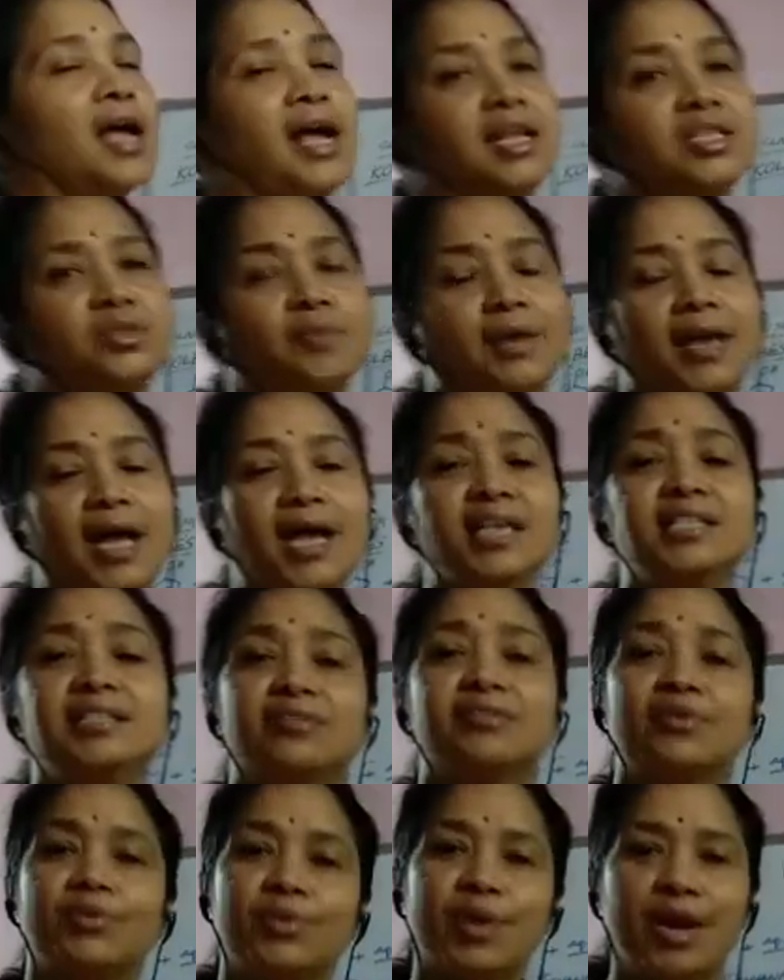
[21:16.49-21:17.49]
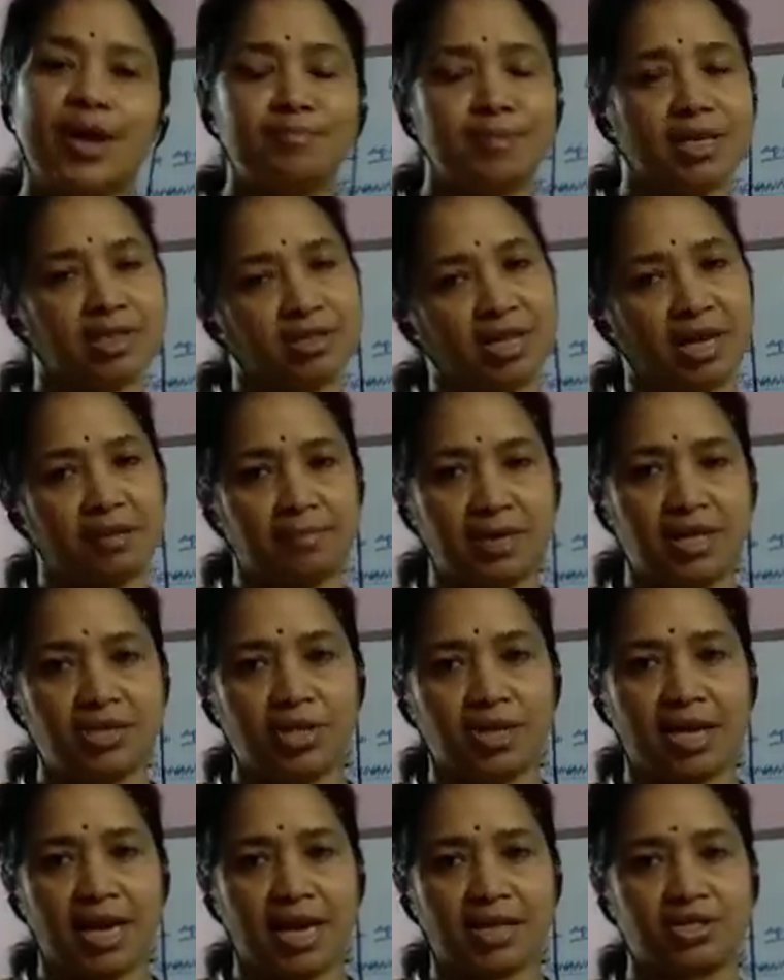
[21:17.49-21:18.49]
as well as the Riemer-Thamen
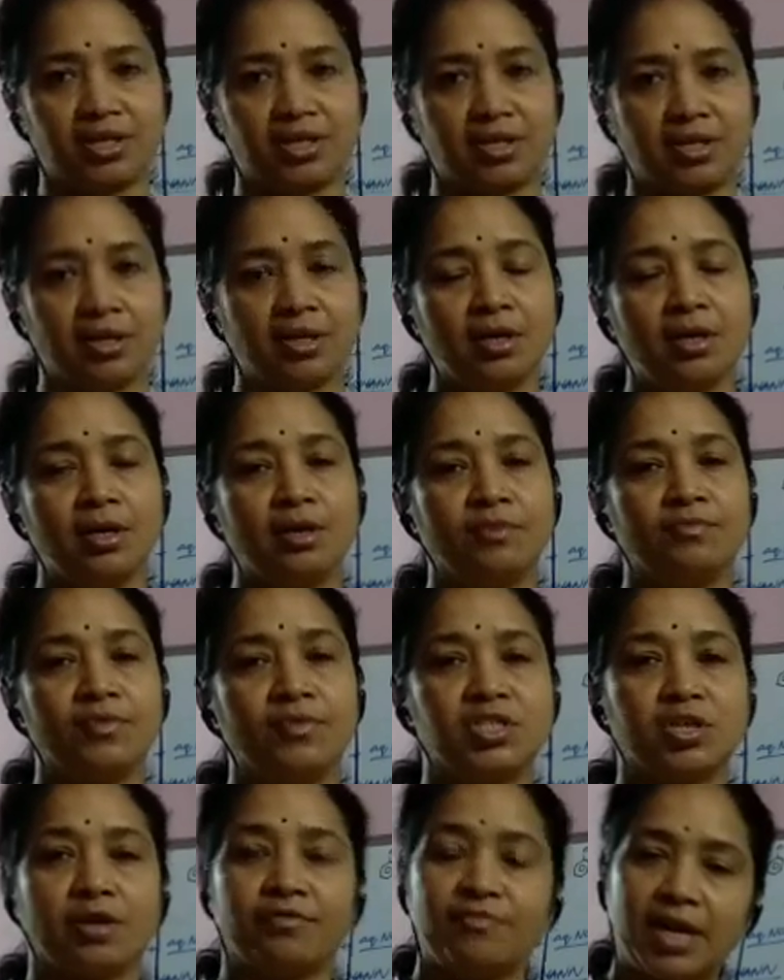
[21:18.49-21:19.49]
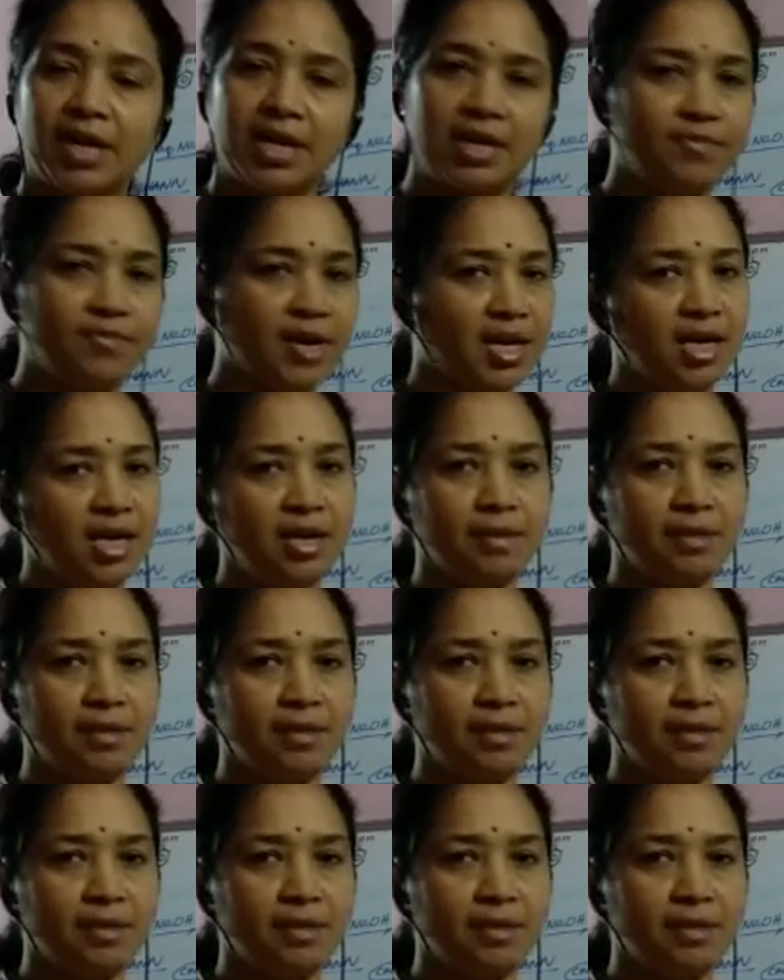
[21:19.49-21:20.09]
reaction, which are very, very